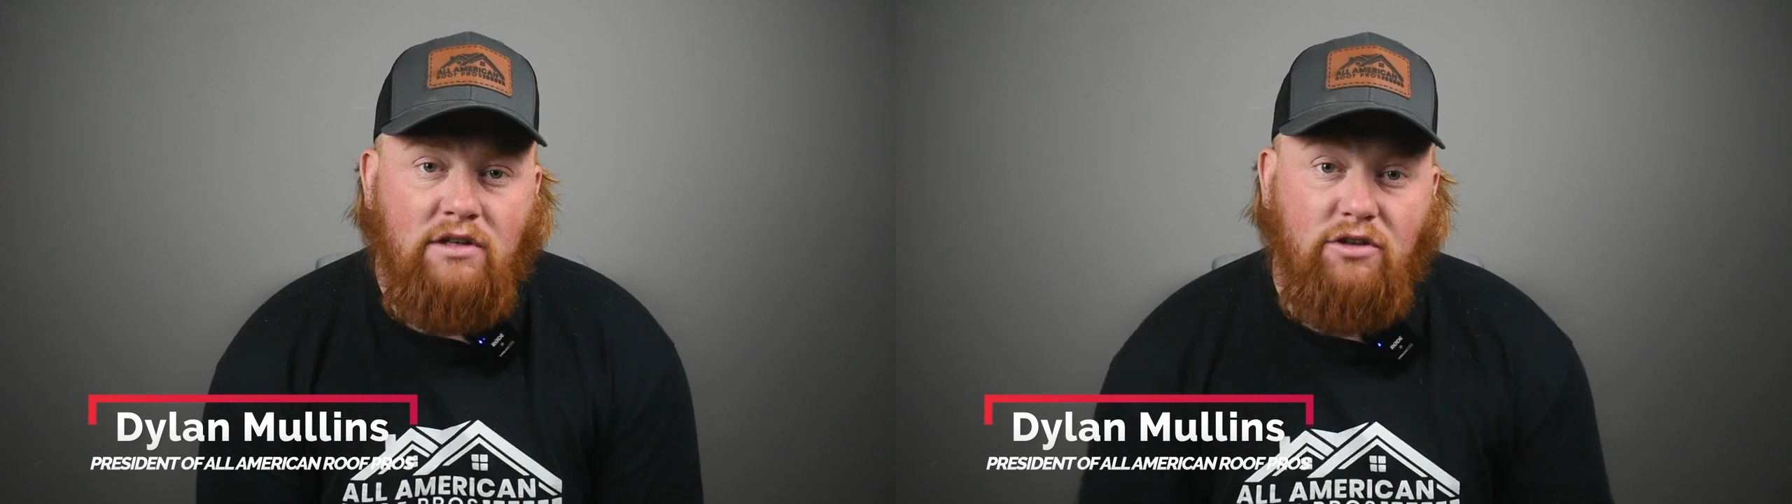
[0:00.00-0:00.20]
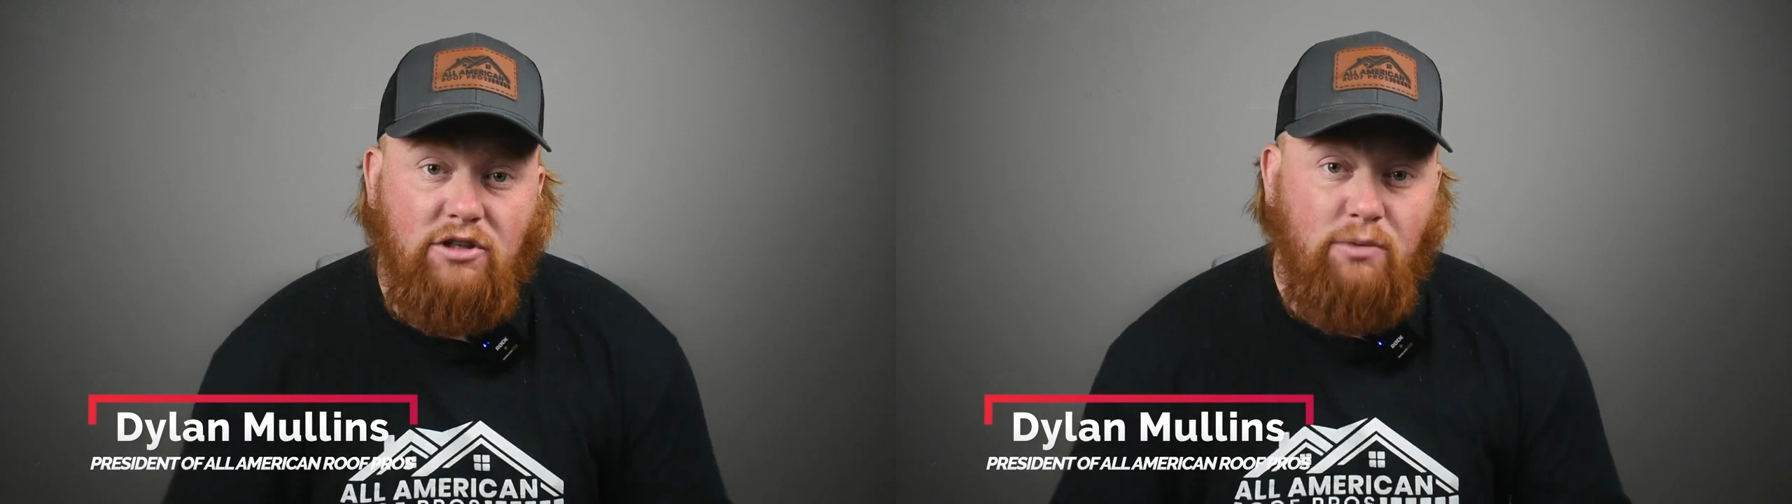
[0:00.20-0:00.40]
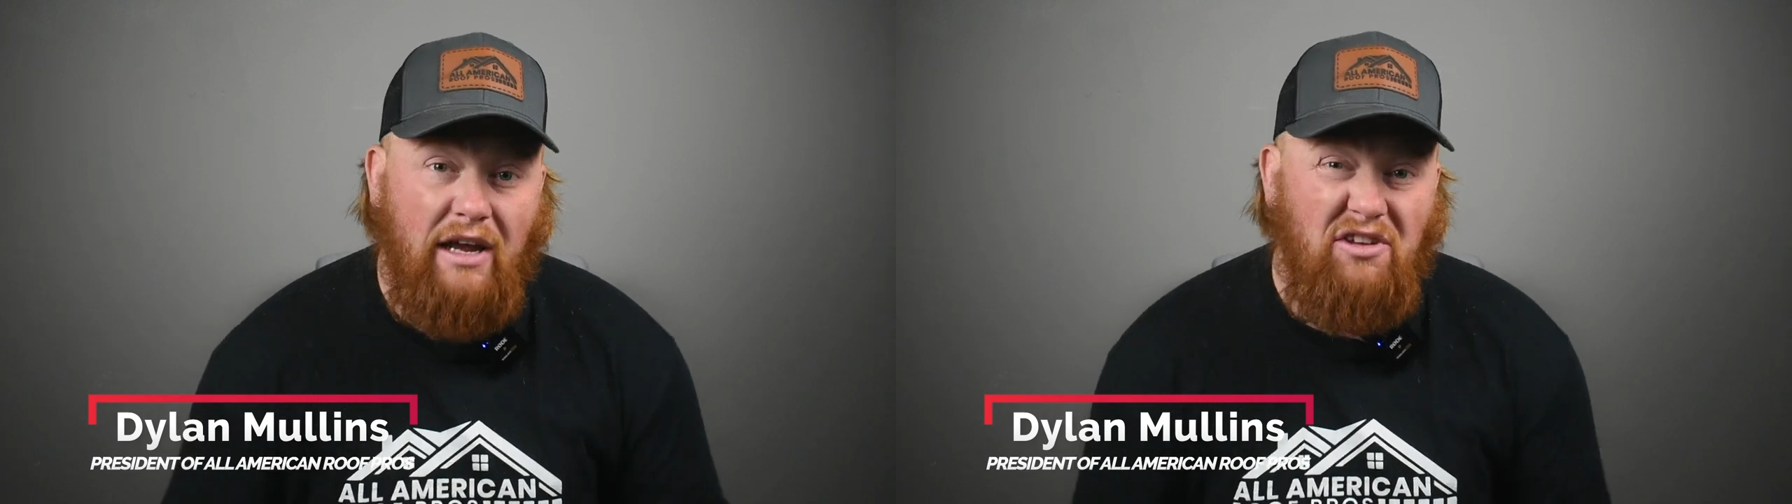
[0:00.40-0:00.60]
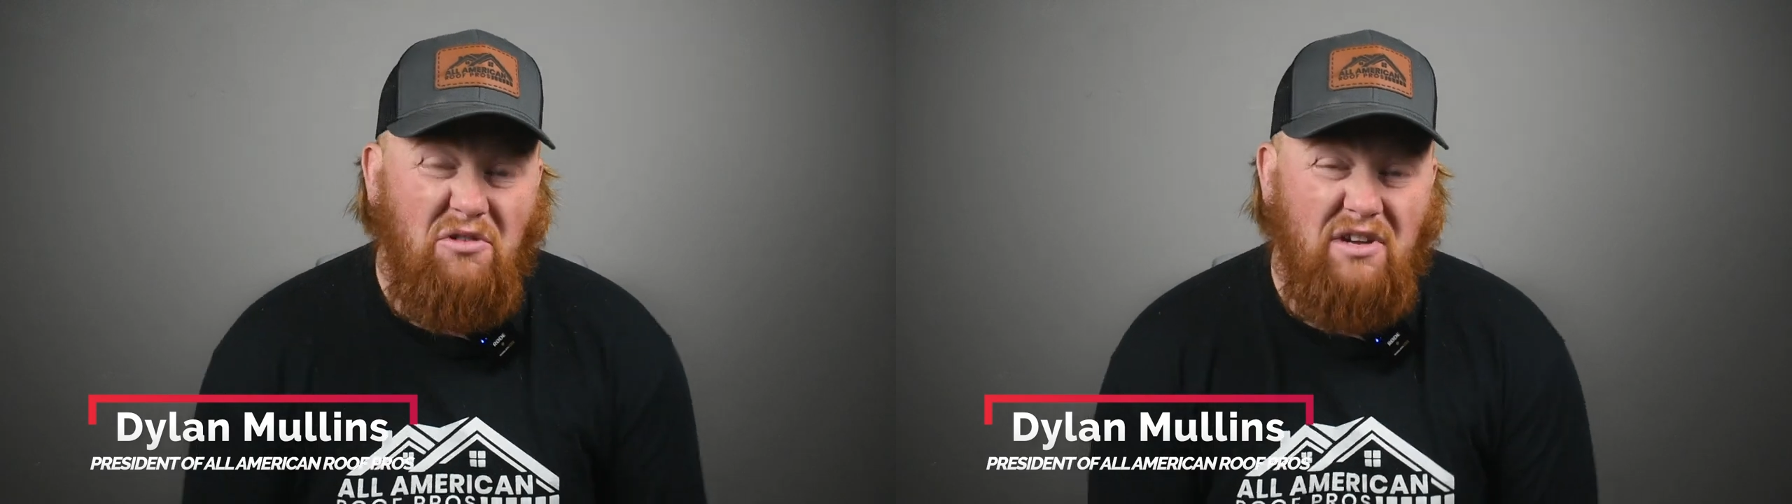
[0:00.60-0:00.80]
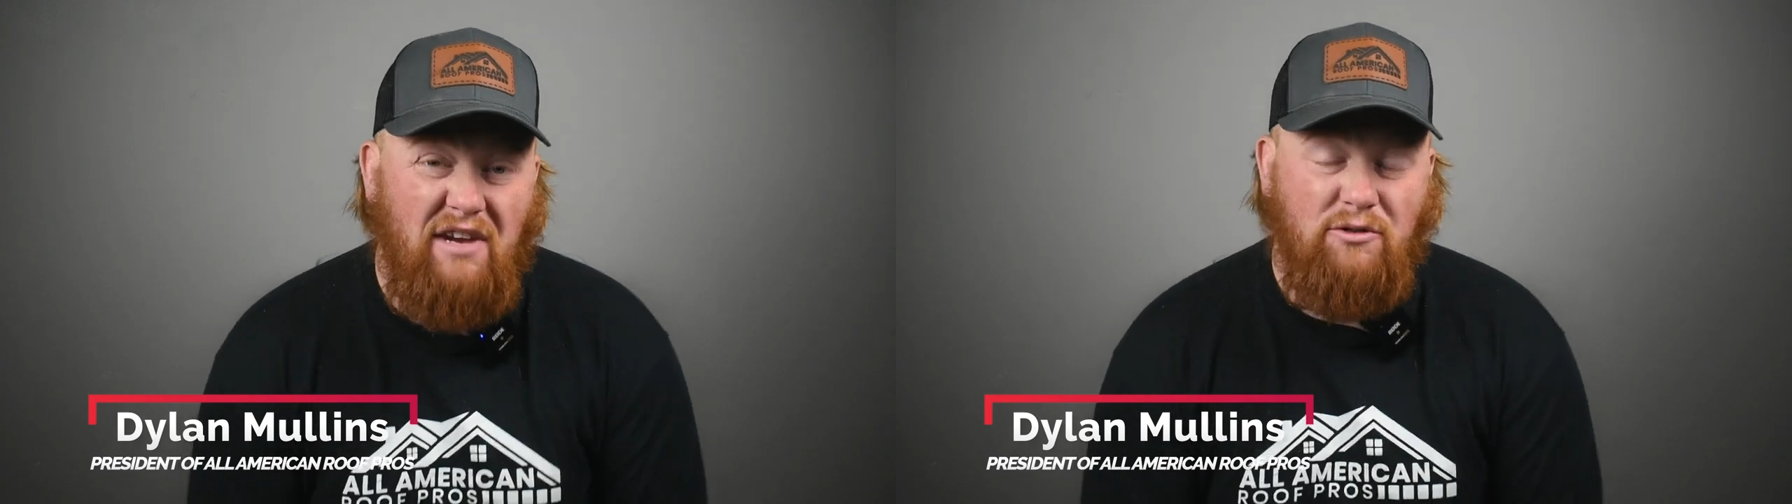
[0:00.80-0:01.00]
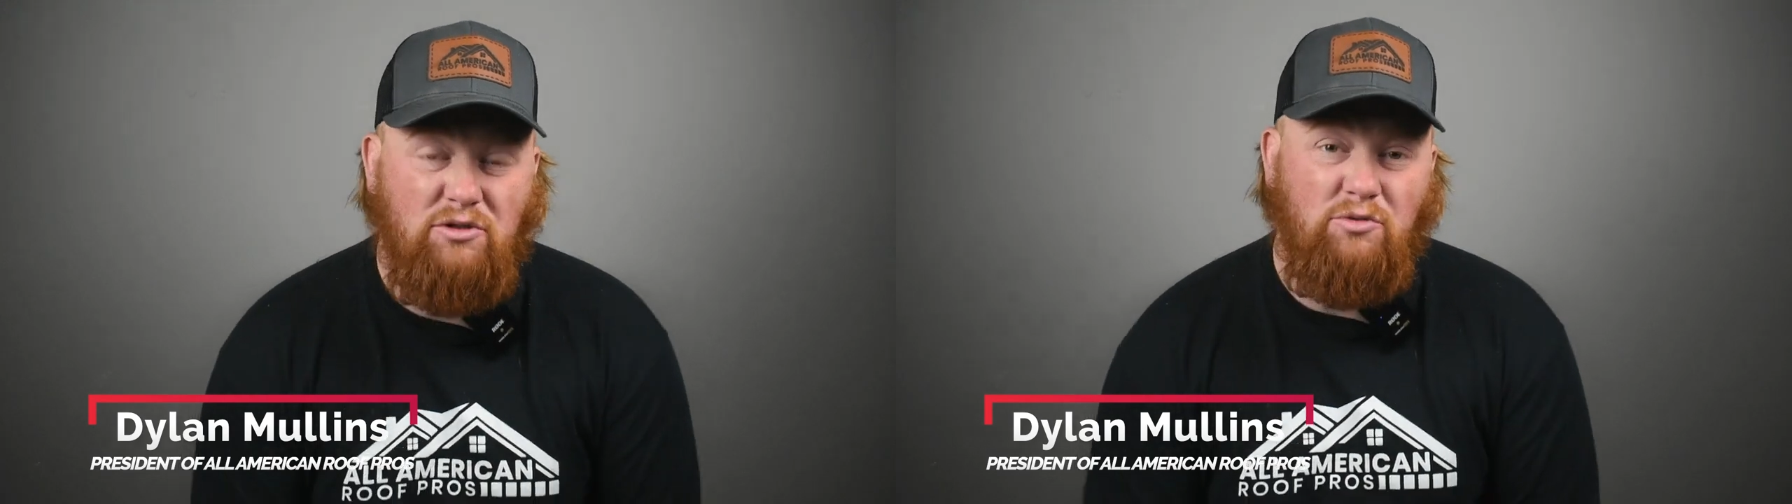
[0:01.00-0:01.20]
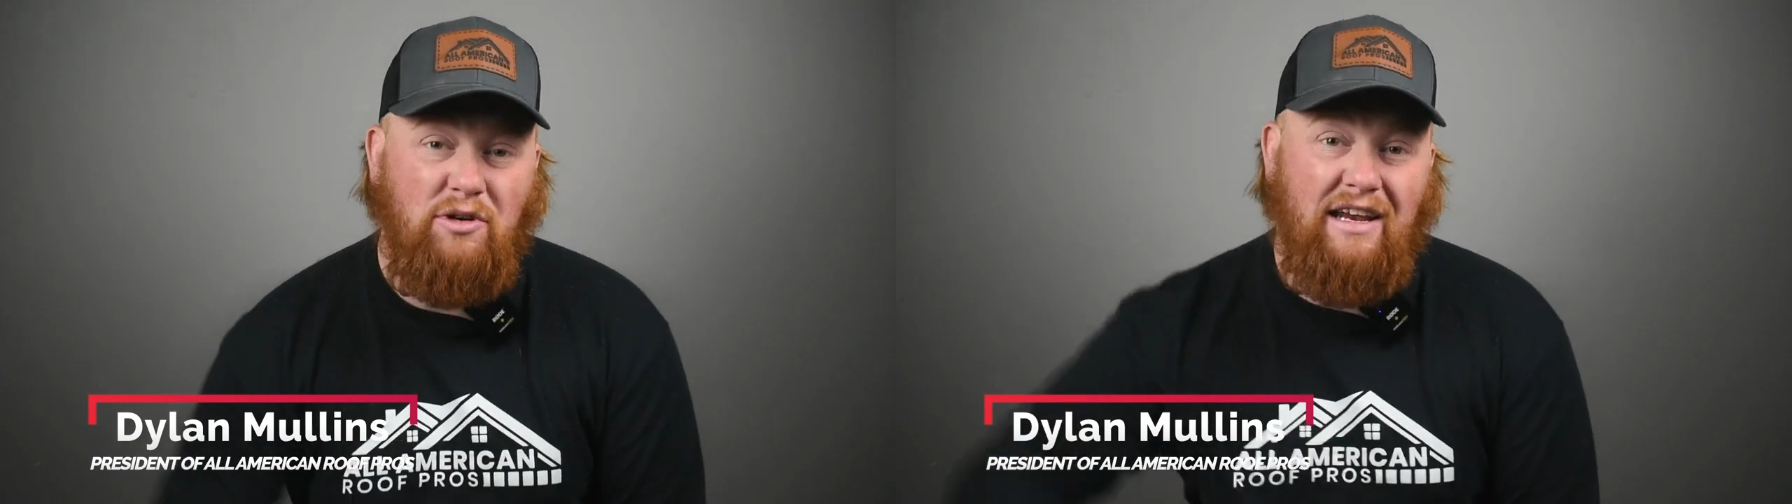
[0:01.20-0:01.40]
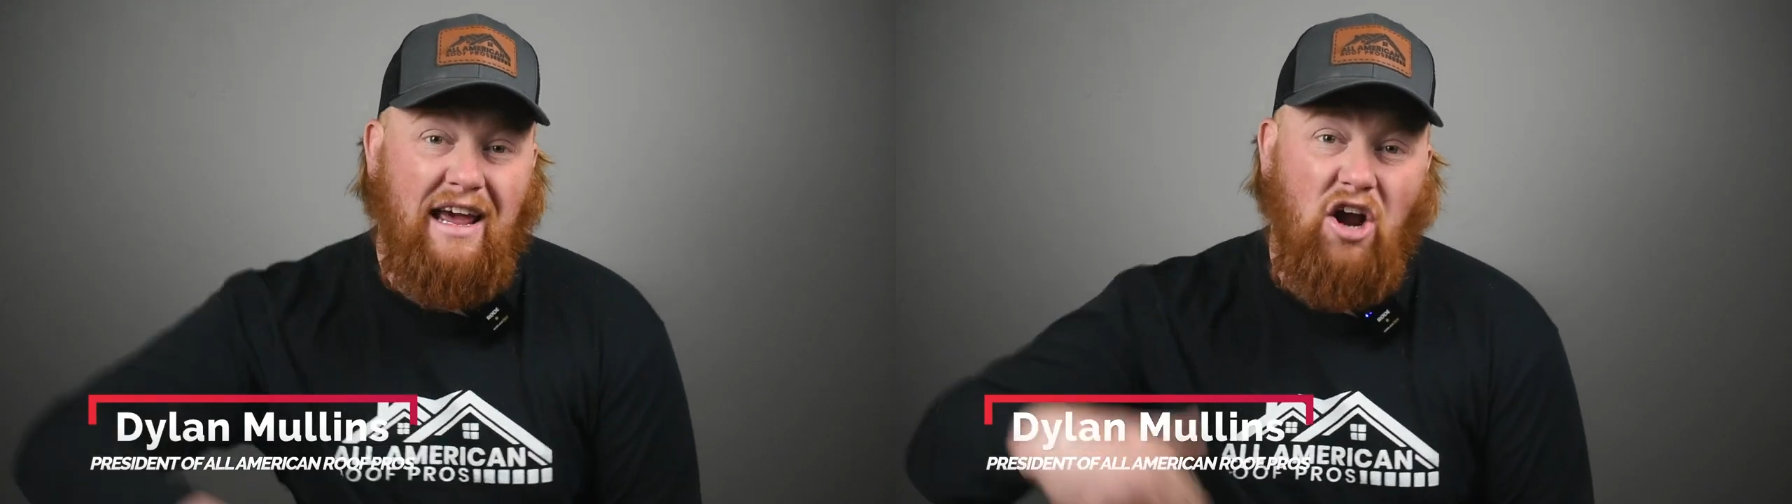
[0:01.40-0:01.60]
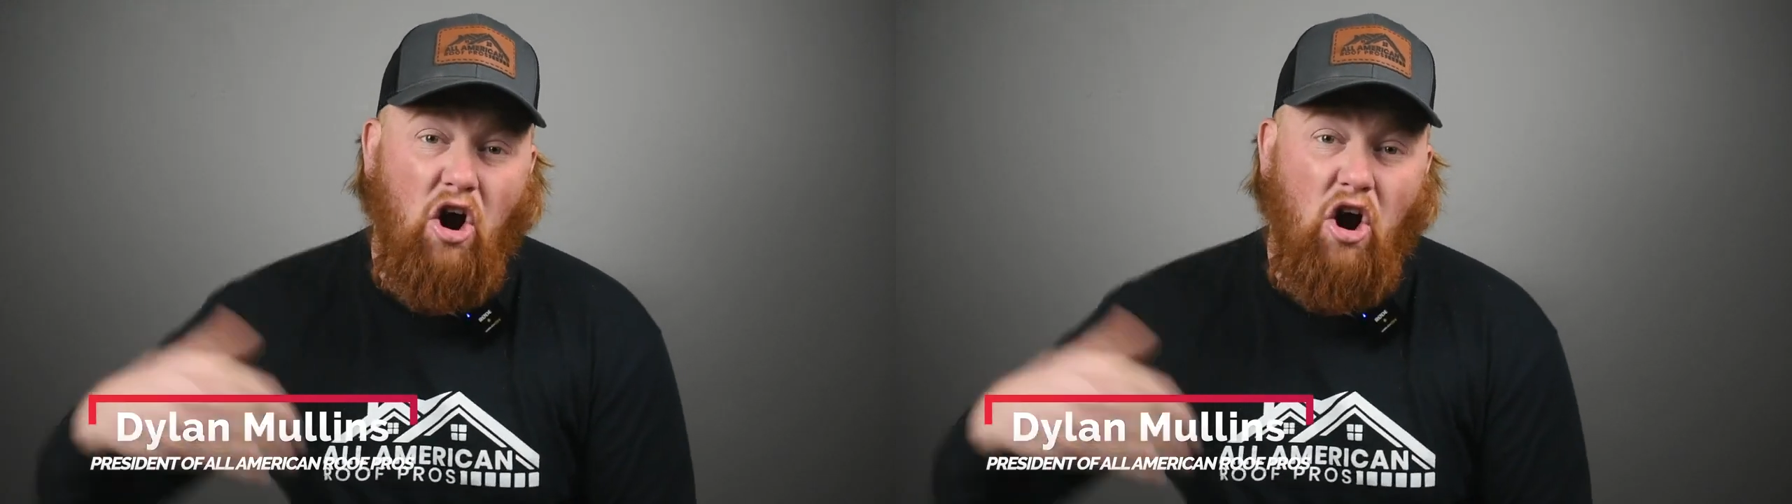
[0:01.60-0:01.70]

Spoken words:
to explain to you the difference between an